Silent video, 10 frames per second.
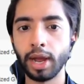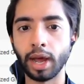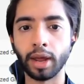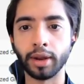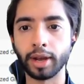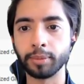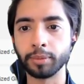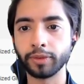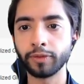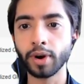And
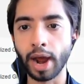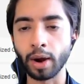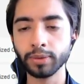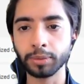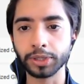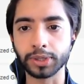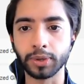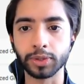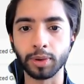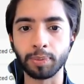for now, I'm just
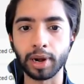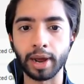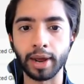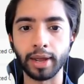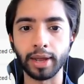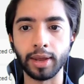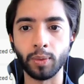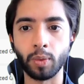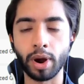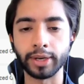going to apply a
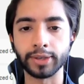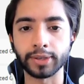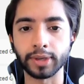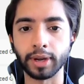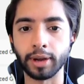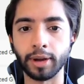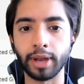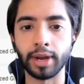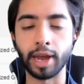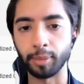white
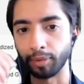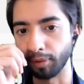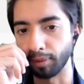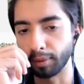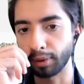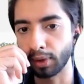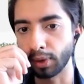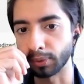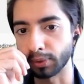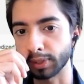enamel
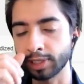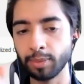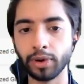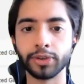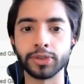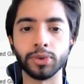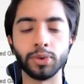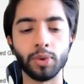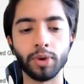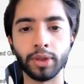coat similar
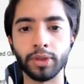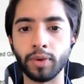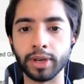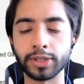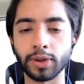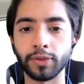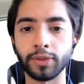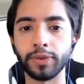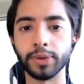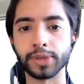to the rest of
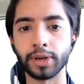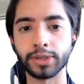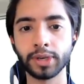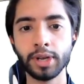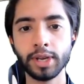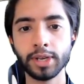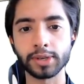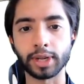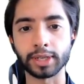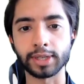the fuselage.
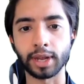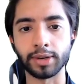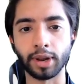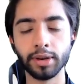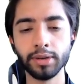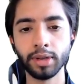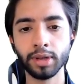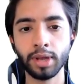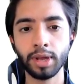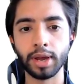So that's that done.
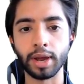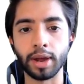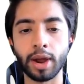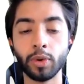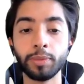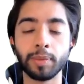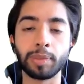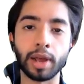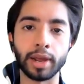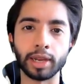I will be
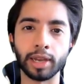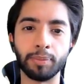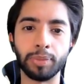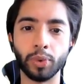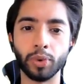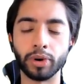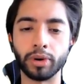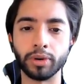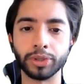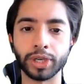applying a
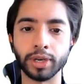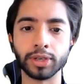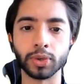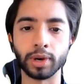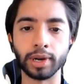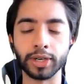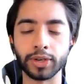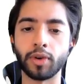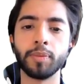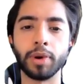bluer shade to it
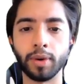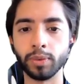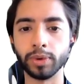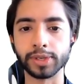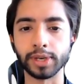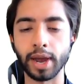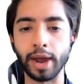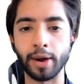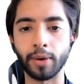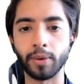later on, but we'll see
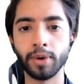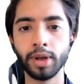how